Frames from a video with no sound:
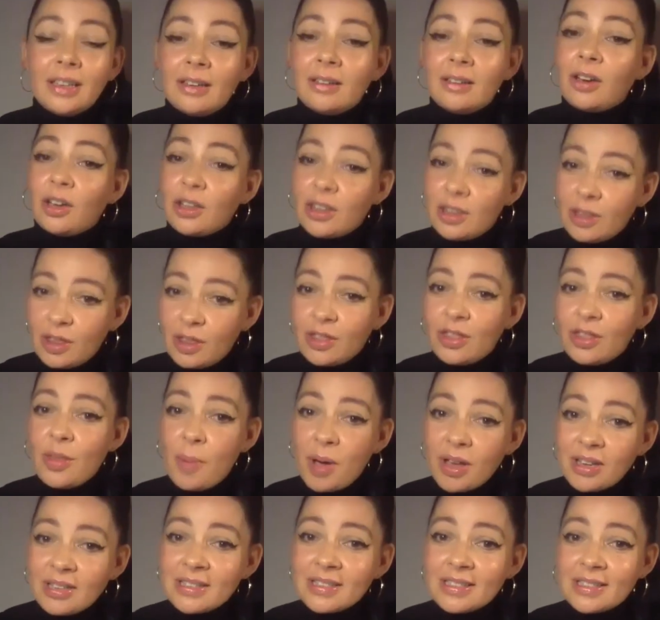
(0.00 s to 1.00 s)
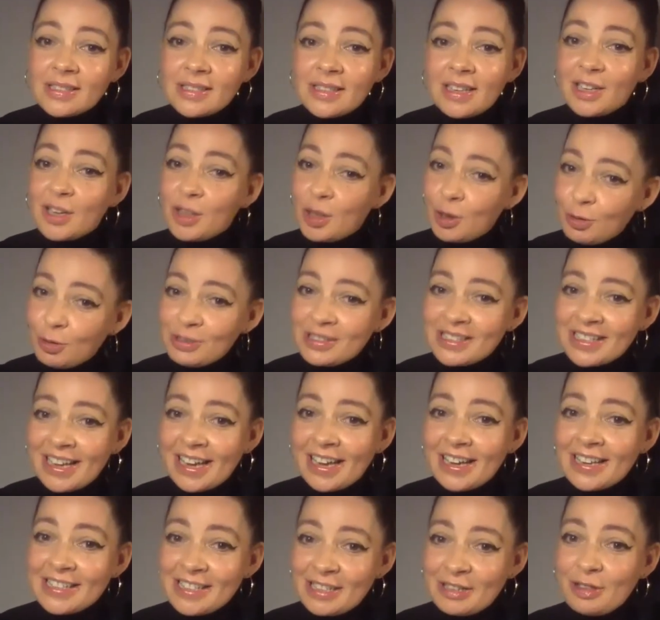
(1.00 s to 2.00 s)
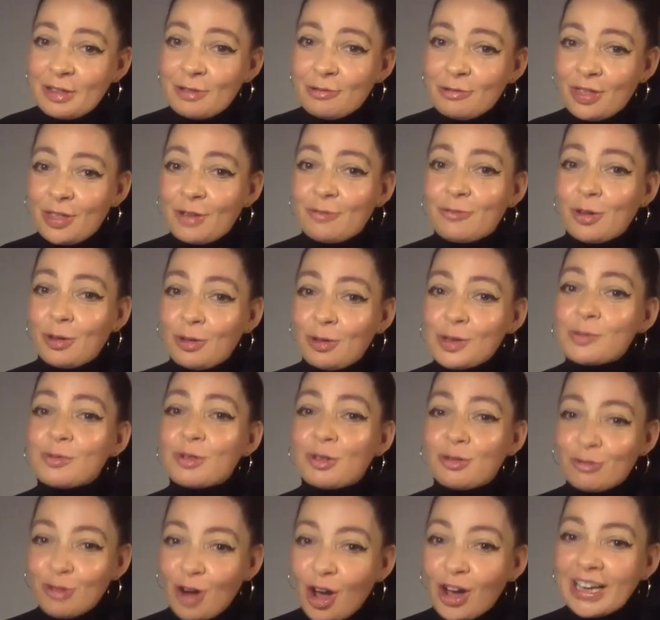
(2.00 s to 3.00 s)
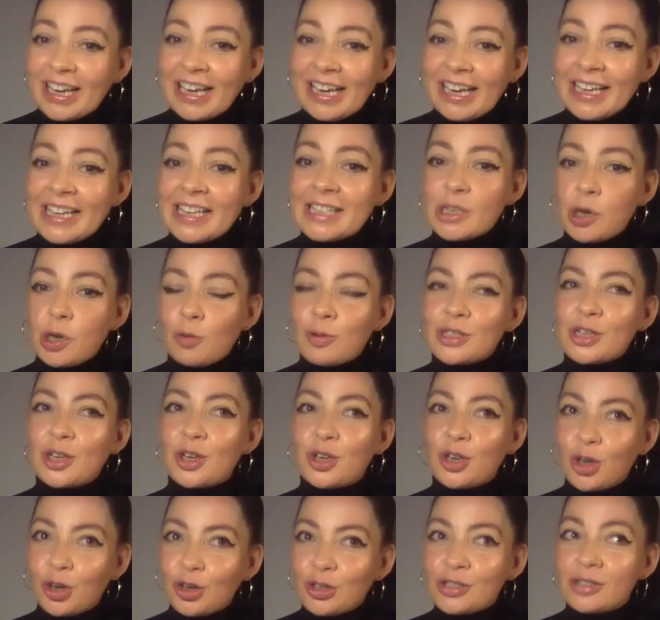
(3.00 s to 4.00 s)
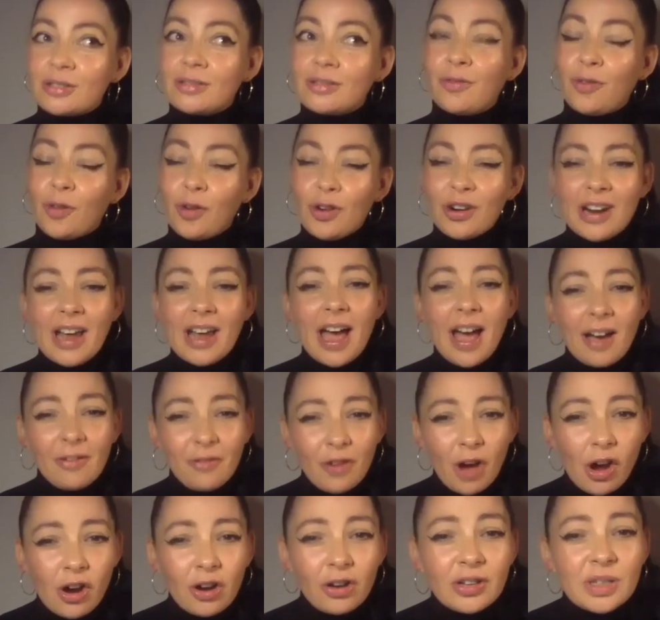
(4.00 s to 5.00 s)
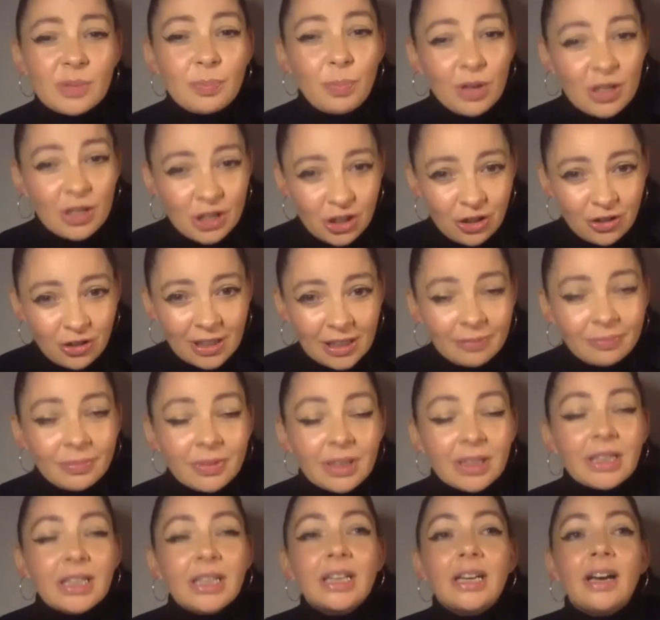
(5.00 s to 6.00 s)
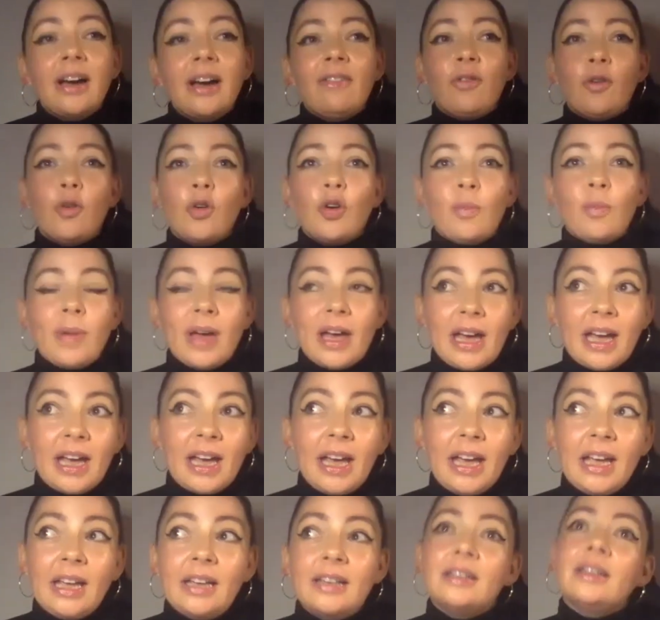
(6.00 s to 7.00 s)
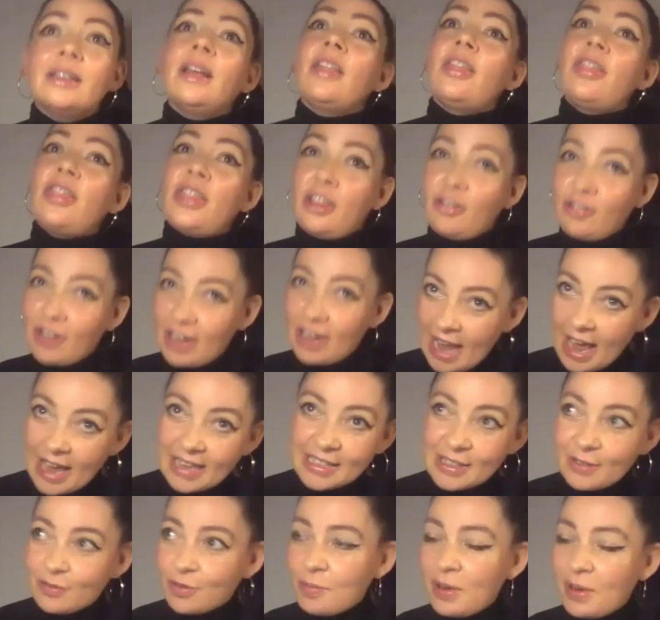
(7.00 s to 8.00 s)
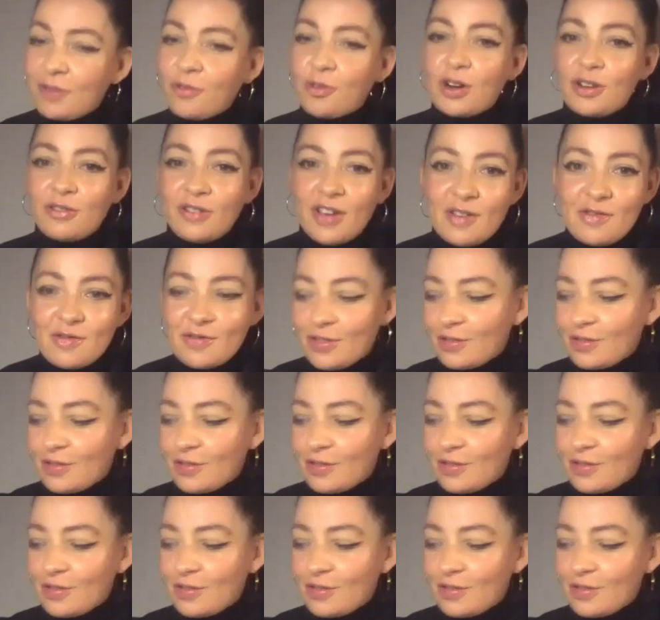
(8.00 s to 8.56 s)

got the bus. And in those days, you know, the, the roads were rocky. So it was a good four and a half hours bus journey for my theory lesson, for my 45